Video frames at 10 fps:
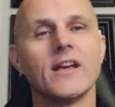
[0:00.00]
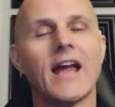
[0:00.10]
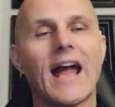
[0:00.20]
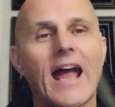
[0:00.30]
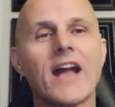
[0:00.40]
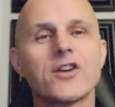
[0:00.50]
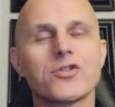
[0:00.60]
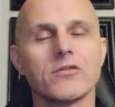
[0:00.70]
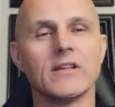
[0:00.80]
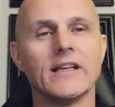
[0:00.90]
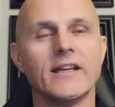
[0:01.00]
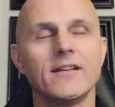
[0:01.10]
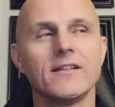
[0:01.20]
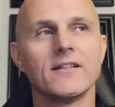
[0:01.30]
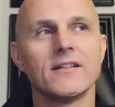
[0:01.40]
actually
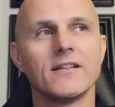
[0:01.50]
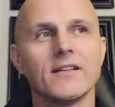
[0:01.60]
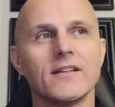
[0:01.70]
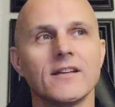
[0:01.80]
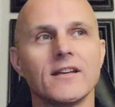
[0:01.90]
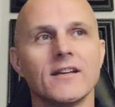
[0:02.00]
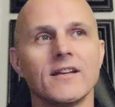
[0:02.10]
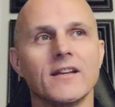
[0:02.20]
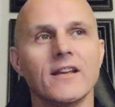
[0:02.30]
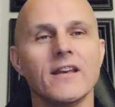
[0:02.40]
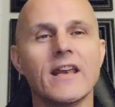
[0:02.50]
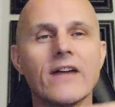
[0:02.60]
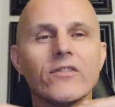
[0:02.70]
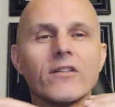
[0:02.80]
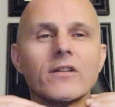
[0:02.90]

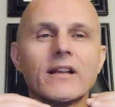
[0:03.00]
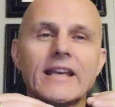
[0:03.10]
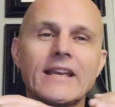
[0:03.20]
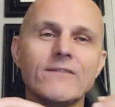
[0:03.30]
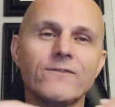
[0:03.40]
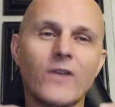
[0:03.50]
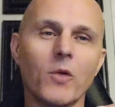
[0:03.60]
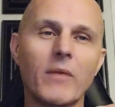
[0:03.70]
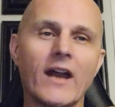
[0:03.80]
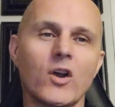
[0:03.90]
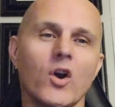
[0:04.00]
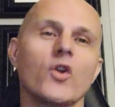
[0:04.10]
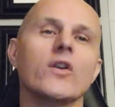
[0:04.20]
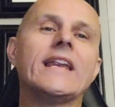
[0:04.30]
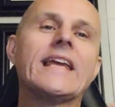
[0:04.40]
never really fall back on
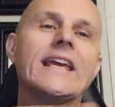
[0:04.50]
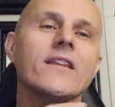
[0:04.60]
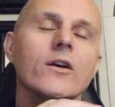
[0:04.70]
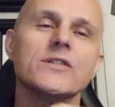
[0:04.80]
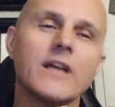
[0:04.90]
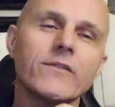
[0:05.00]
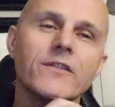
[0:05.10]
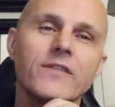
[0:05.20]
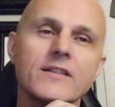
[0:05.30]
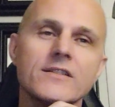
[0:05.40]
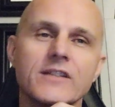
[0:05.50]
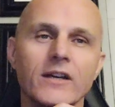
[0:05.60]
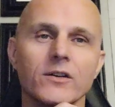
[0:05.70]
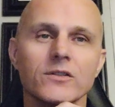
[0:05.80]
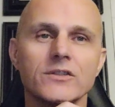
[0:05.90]
or need those self-defense
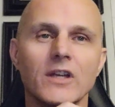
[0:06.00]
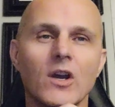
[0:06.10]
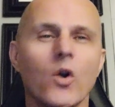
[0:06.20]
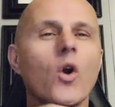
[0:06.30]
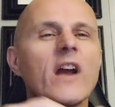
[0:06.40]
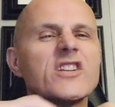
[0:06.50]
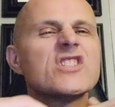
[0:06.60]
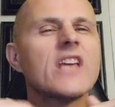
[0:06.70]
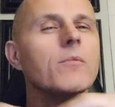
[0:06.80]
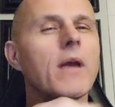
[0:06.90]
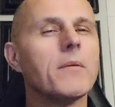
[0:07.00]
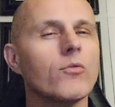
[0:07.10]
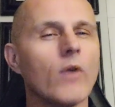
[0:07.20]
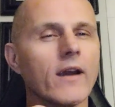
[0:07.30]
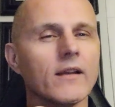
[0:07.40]
skills. Or I should say maybe
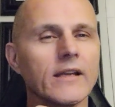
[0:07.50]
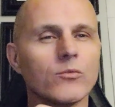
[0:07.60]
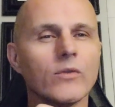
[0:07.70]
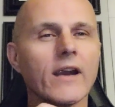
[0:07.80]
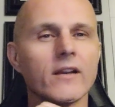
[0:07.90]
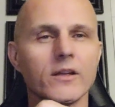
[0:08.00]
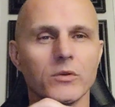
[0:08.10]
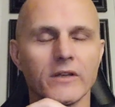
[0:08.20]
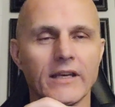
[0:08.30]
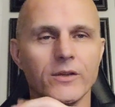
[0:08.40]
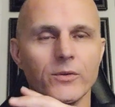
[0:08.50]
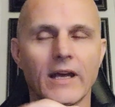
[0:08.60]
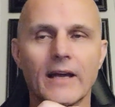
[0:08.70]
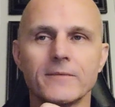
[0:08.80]
rarely. Rarely will they do that.